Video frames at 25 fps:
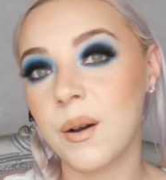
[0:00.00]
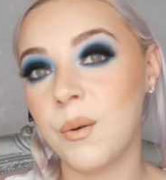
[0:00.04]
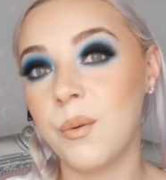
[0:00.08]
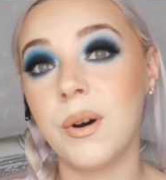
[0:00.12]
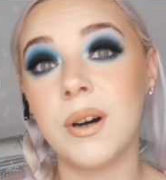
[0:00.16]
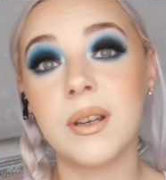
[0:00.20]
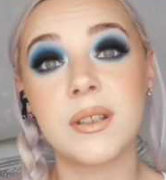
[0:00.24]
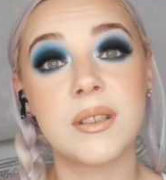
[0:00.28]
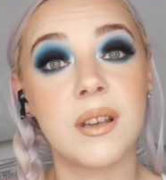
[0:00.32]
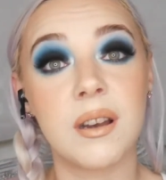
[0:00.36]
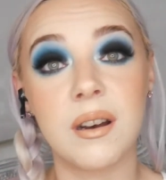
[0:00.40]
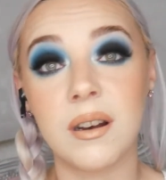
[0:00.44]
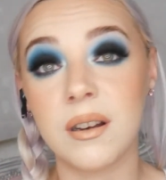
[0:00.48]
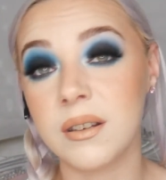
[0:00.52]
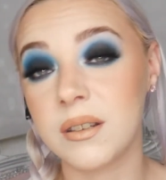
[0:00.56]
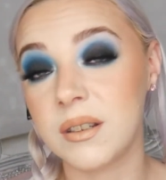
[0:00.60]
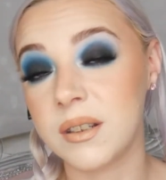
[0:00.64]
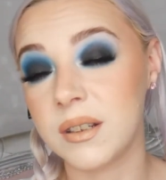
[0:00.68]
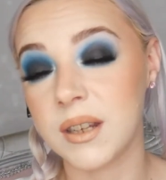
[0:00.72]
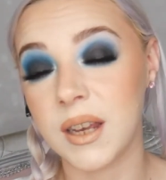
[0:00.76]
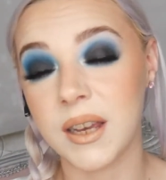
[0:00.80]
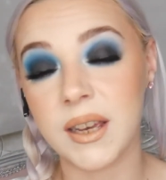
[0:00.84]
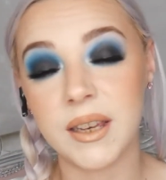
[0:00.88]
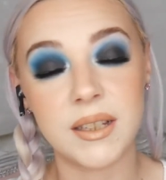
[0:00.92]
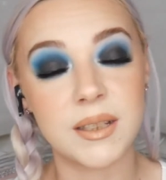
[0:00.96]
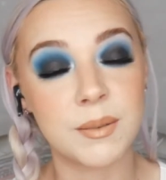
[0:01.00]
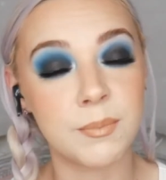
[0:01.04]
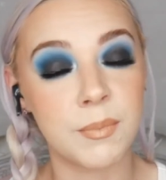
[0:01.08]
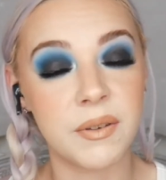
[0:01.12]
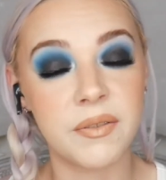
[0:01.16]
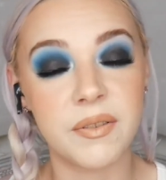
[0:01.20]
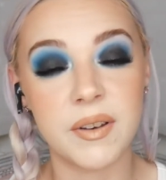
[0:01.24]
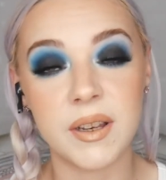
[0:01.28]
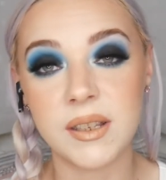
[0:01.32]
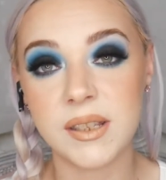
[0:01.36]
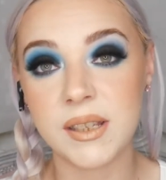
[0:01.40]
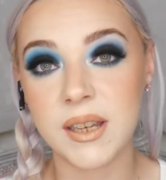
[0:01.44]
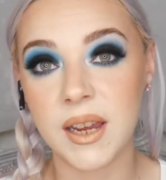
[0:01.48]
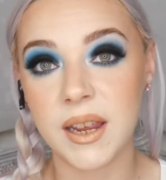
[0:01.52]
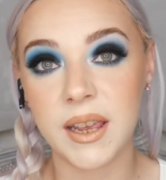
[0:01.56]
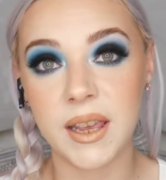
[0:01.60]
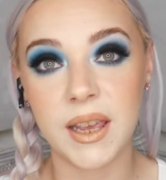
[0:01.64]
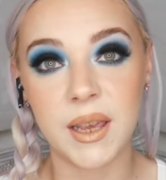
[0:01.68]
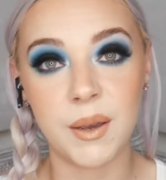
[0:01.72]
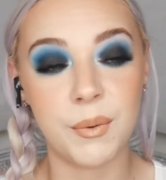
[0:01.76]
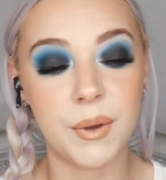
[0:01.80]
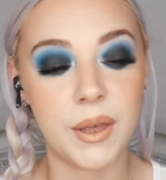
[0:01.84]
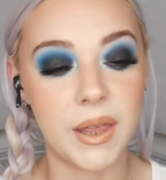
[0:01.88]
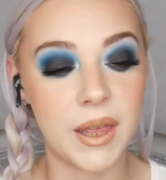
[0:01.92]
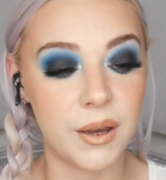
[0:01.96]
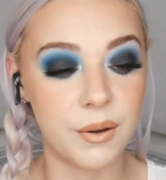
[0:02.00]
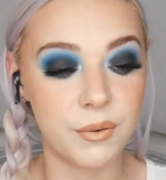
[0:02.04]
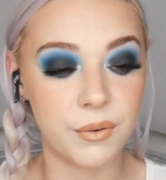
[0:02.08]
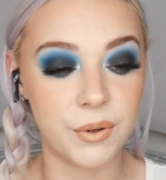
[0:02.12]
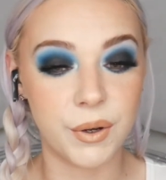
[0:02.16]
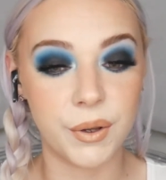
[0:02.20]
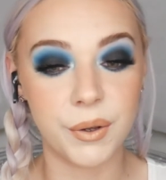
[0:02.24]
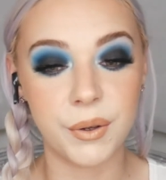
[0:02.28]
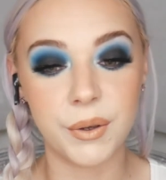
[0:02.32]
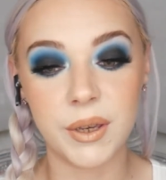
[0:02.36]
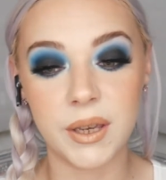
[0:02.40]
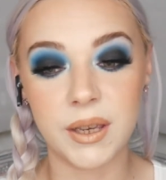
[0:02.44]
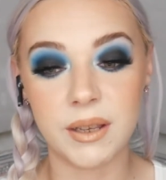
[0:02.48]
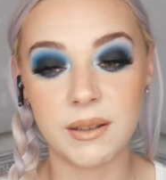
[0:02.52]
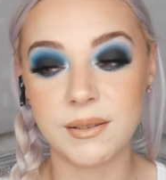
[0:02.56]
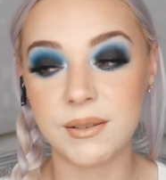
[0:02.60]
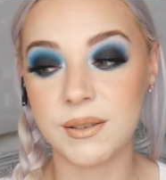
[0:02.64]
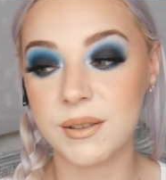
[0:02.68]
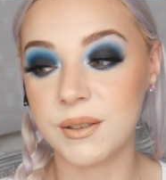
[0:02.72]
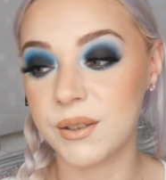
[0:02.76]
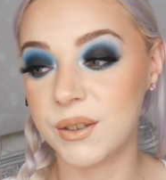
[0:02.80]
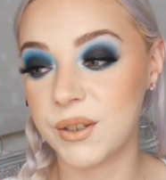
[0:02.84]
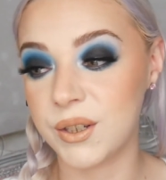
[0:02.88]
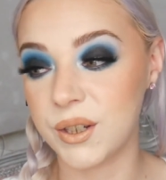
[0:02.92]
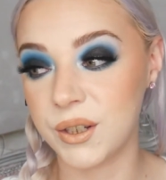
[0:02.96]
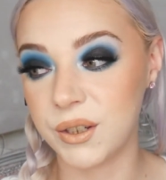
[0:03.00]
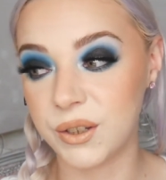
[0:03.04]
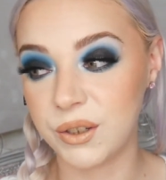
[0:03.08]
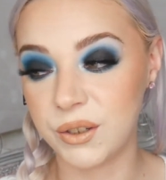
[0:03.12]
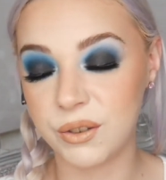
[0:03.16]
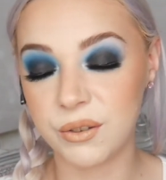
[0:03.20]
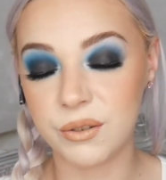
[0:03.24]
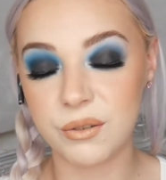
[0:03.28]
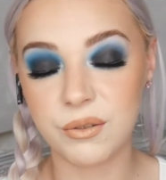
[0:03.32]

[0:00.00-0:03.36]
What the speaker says: Words are hard today. It's my first day here without no kids to